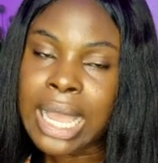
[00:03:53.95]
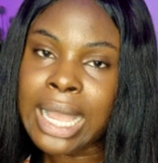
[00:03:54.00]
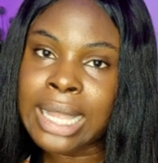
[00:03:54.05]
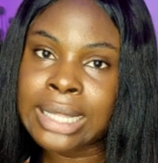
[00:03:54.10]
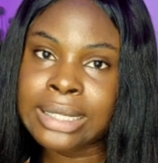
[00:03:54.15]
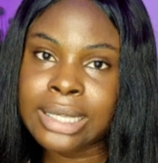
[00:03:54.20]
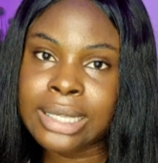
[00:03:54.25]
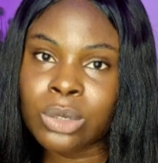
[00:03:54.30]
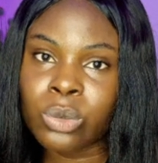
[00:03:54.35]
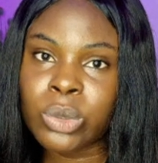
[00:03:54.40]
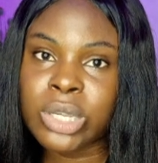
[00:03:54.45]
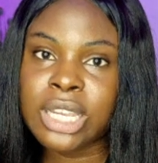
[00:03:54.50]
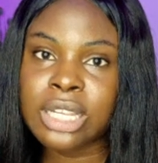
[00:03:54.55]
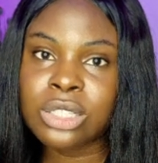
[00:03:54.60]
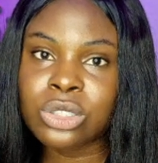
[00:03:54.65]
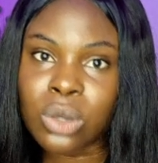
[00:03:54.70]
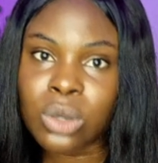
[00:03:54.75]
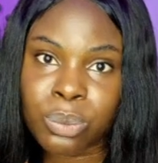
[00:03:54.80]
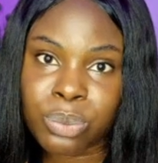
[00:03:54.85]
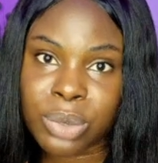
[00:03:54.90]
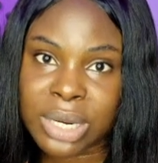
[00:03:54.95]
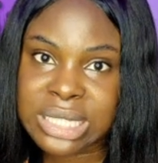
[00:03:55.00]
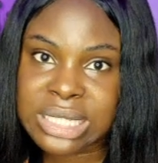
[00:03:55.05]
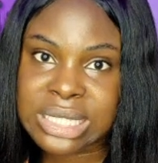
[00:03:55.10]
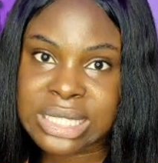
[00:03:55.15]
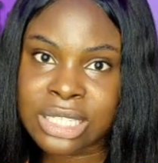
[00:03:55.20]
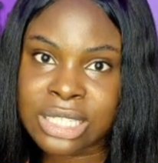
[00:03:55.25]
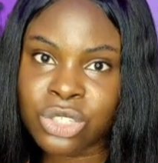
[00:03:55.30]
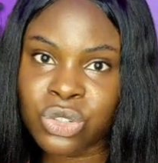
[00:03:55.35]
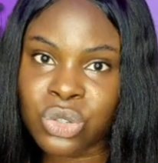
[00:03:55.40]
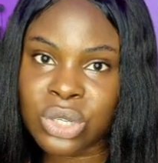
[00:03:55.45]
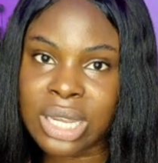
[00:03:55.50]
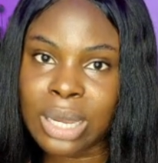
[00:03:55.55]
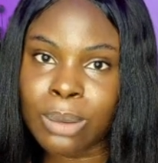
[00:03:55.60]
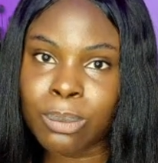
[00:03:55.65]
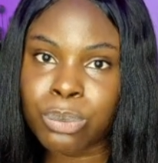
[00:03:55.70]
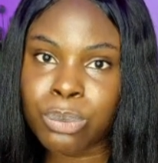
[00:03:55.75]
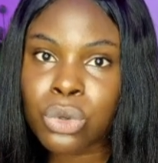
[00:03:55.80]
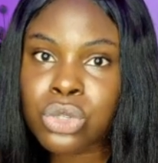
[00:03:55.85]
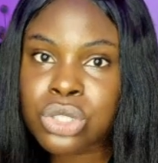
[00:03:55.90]
And then when you are not practicing, you
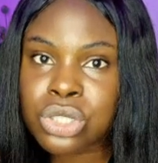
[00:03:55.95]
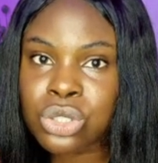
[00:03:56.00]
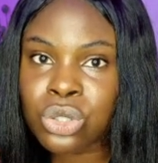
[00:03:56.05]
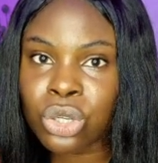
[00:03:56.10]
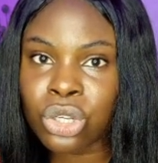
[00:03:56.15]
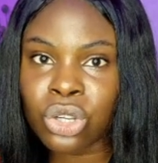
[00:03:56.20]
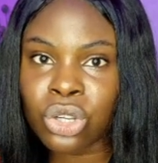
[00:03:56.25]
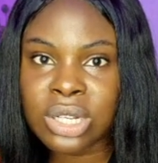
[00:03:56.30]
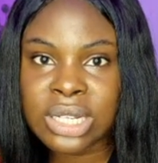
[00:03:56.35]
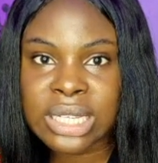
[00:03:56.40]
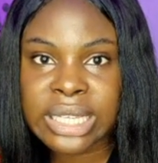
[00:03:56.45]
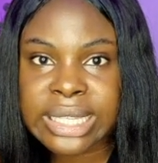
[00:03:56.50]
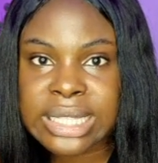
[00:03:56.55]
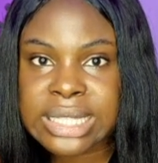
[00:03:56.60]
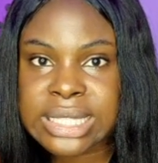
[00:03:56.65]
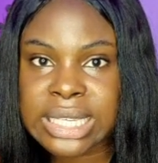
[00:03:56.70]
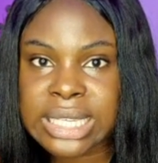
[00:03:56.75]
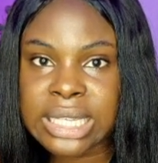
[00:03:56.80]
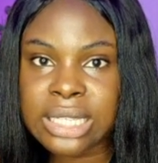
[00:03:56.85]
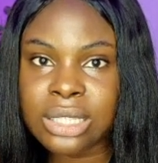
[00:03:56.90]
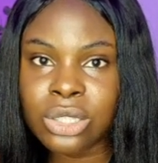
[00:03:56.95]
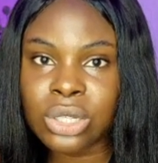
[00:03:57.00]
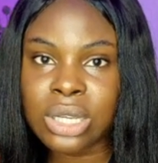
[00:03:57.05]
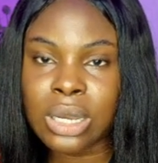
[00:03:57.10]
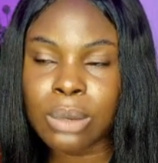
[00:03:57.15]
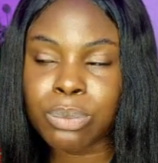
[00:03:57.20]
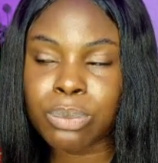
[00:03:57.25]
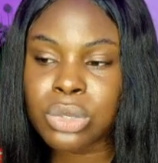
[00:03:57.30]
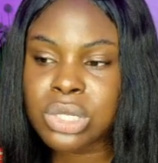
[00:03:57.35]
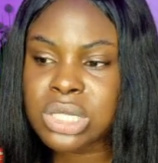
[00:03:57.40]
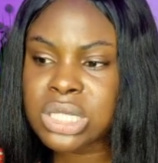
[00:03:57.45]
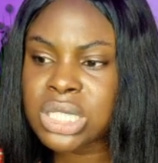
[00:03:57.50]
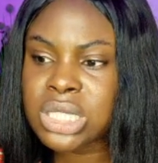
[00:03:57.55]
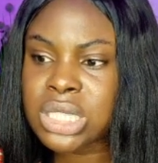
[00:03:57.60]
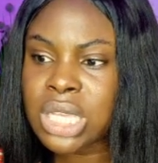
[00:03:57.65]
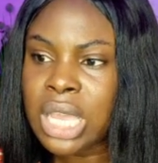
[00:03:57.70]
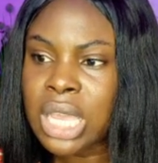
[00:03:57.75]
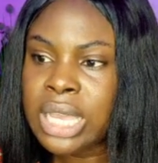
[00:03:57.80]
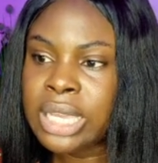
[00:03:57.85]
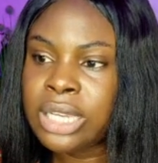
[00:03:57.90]
can post it on your LinkedIn, you can post
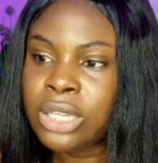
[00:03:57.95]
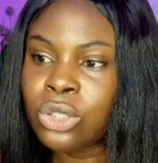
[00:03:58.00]
it,